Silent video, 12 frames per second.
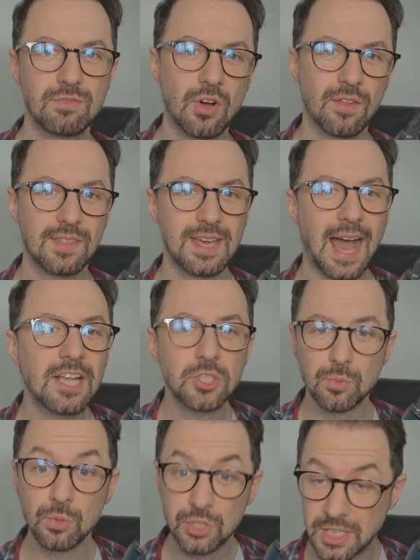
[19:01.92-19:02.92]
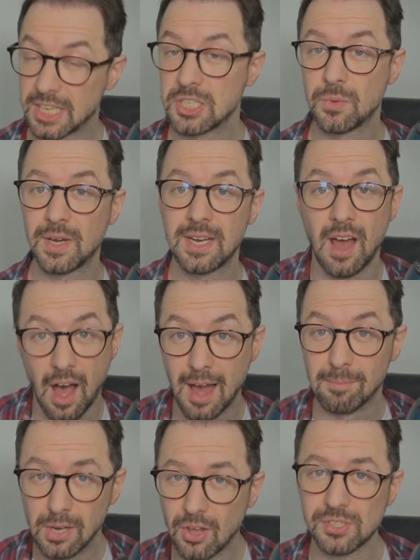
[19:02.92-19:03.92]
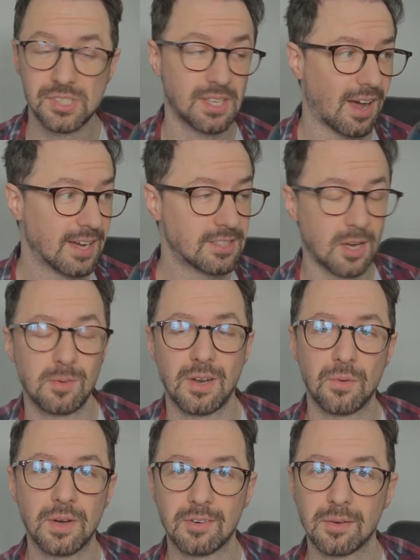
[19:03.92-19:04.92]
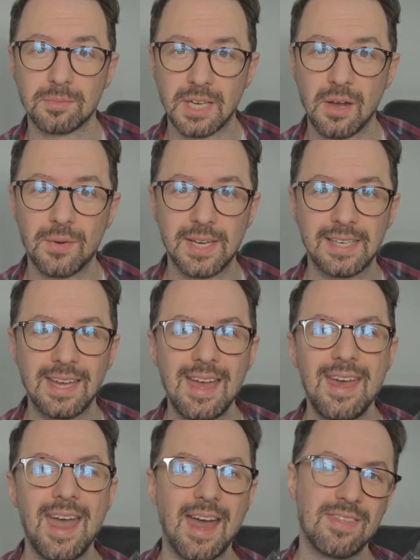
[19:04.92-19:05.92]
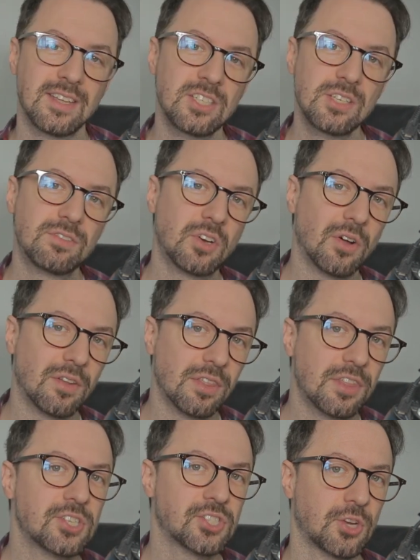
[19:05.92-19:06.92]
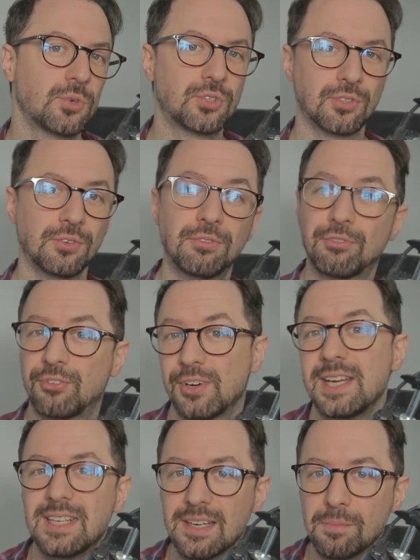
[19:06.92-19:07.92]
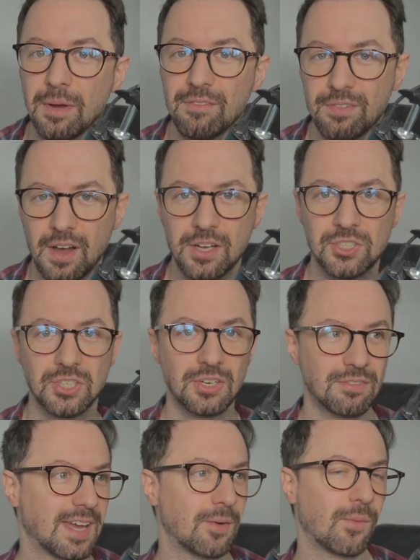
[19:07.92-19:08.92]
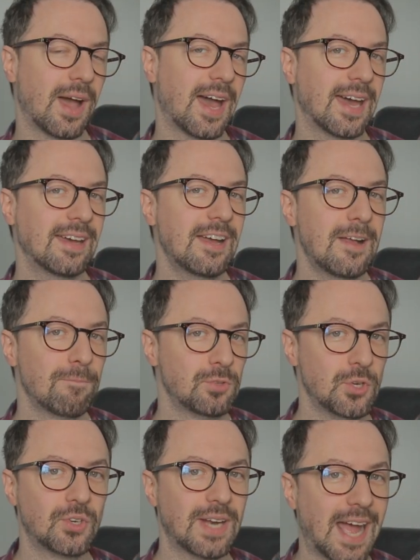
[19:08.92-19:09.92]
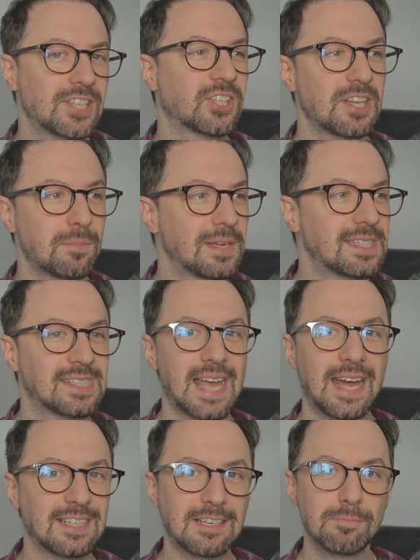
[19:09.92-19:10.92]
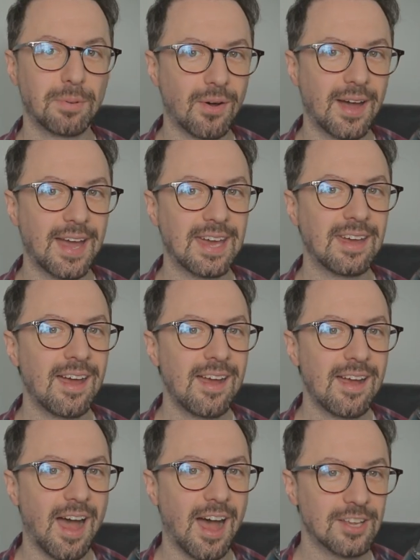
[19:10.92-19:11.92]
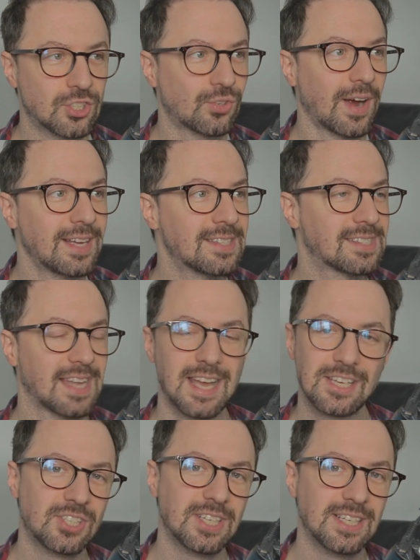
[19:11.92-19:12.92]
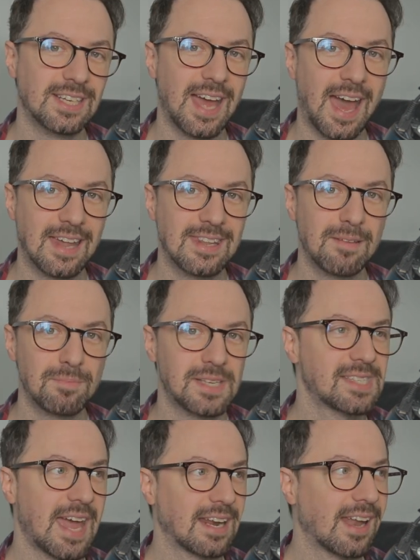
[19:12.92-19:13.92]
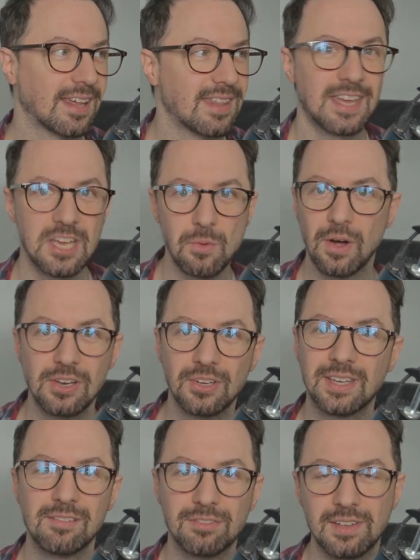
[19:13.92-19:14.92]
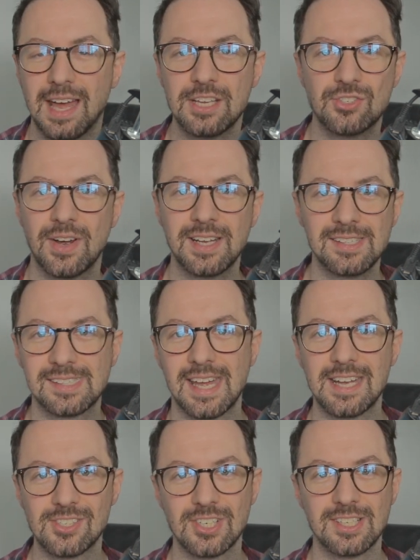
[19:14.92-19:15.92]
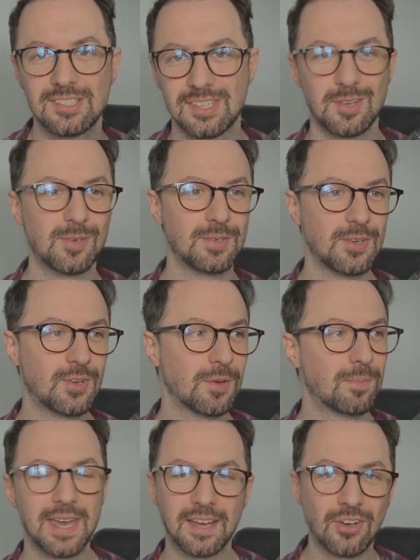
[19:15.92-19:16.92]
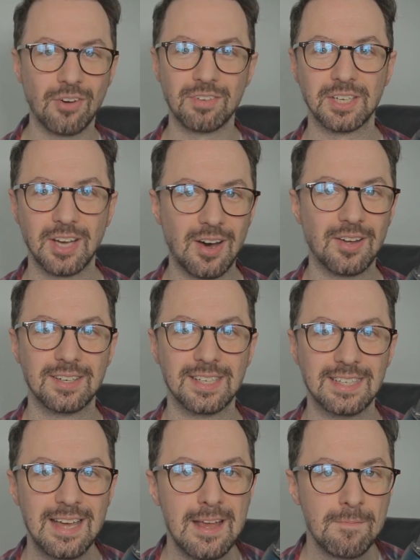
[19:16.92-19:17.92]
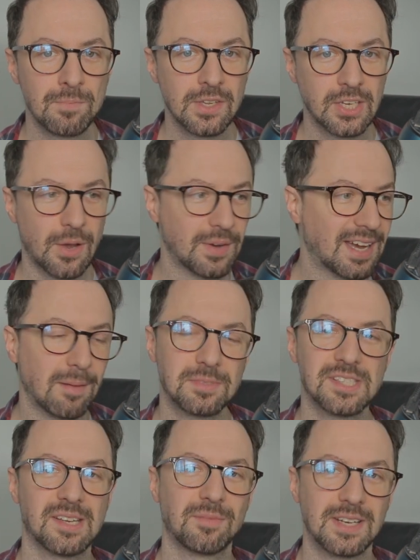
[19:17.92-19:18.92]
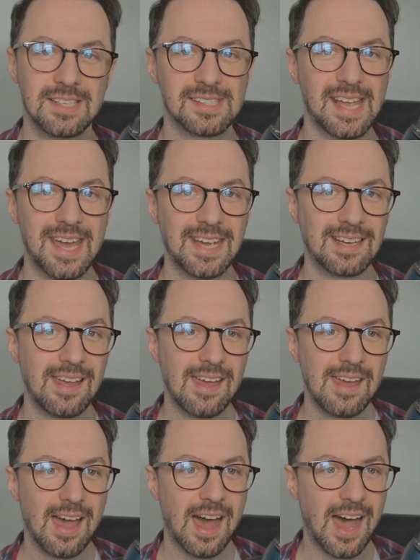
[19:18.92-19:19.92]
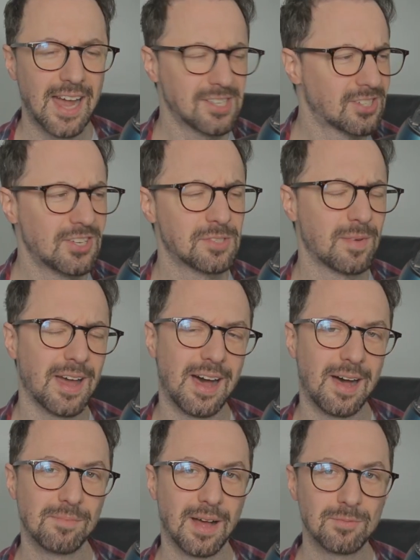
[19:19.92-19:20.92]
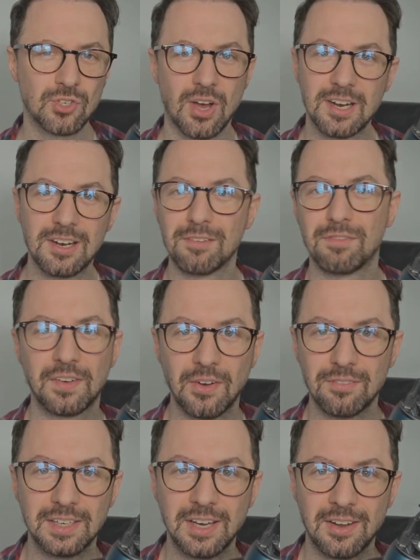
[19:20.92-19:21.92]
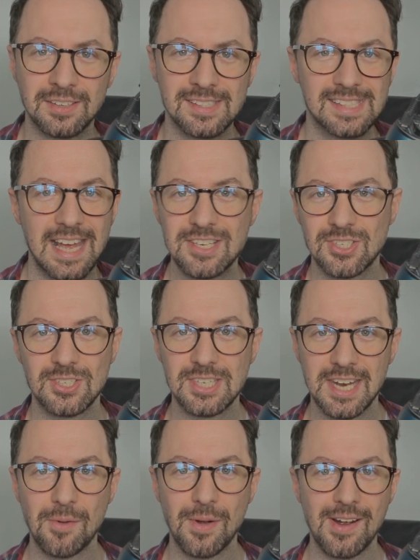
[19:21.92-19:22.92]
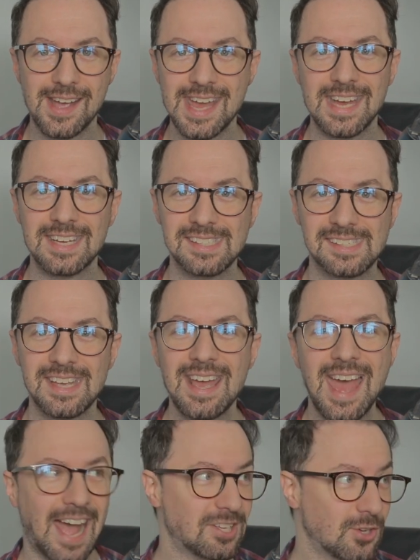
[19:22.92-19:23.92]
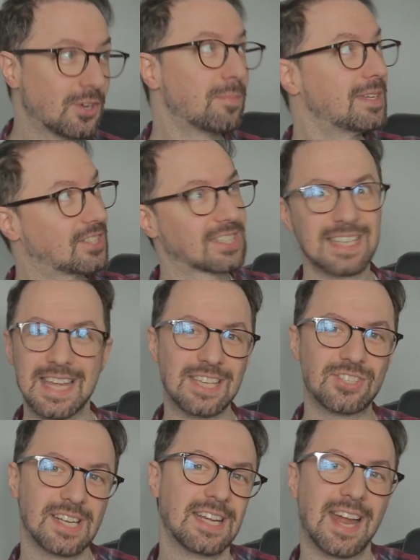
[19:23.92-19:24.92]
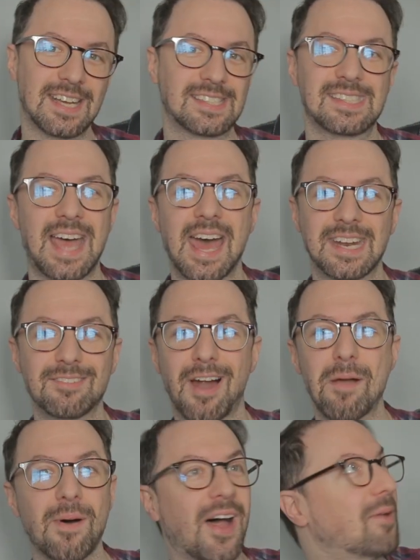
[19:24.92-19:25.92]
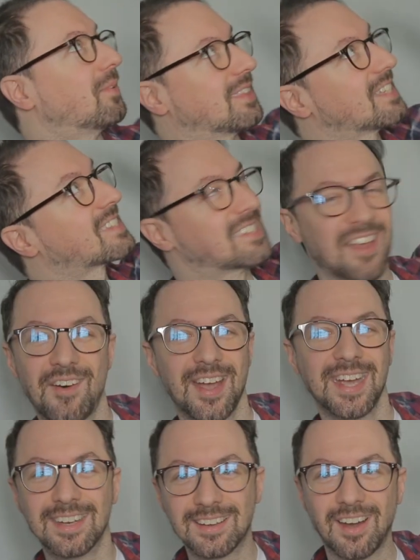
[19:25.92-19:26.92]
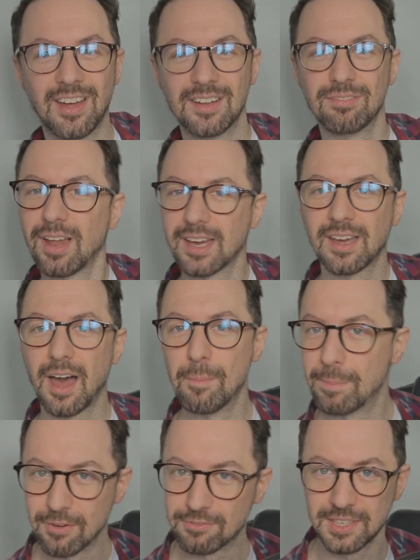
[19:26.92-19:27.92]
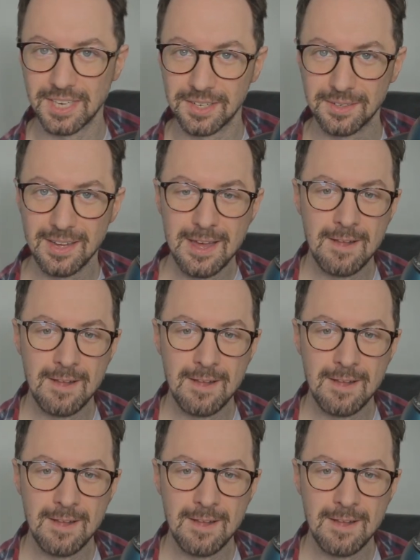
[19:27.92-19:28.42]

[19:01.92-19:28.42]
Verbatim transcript: You've got the actual genuine, I'm lost, I don't know where I'm going. And then you've got the social freedom version of it, where you could actually be standing by a train station and then be saying like that you are looking for that train station. So you could be in Covent Garden going up to someone and saying, uh, excuse me, I'm, I'm trying to look for Covent Garden Stations, you know, where it is. And you could be just literally like standing right by it with the sign kind of like above you.